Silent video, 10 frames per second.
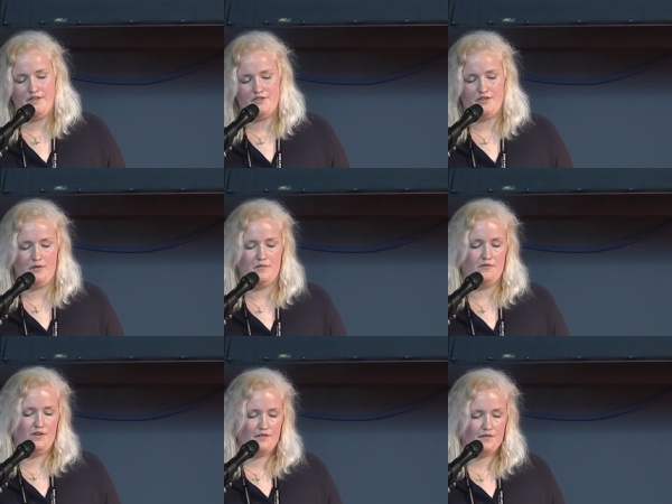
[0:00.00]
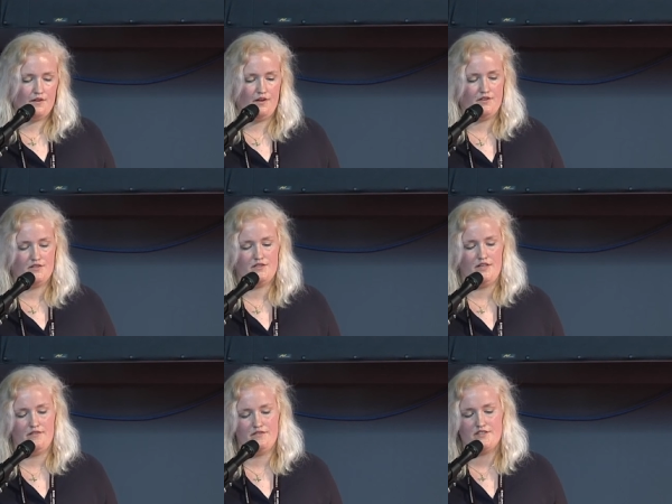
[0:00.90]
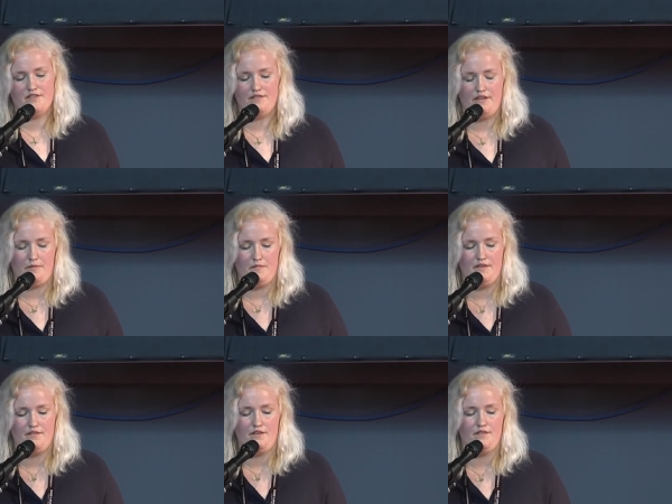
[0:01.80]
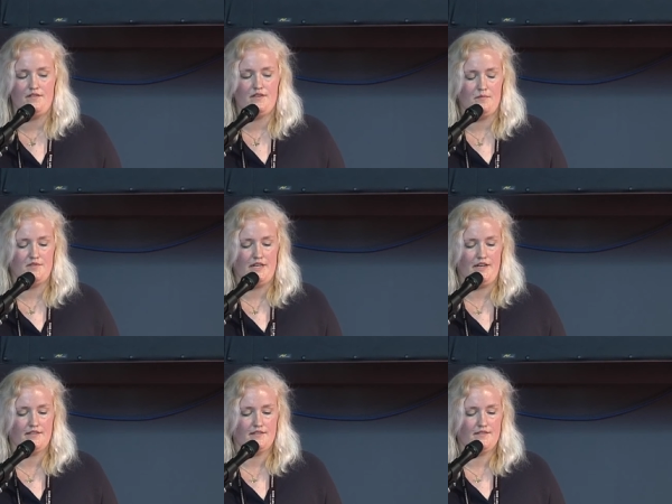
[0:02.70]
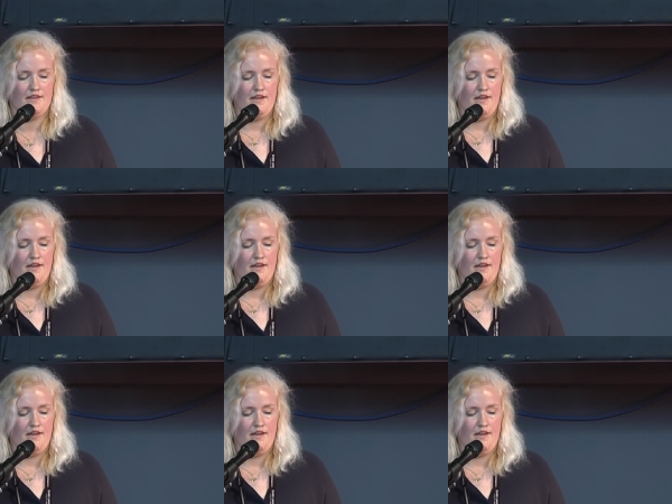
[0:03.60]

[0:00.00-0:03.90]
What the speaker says: German research, television segments on the subjects,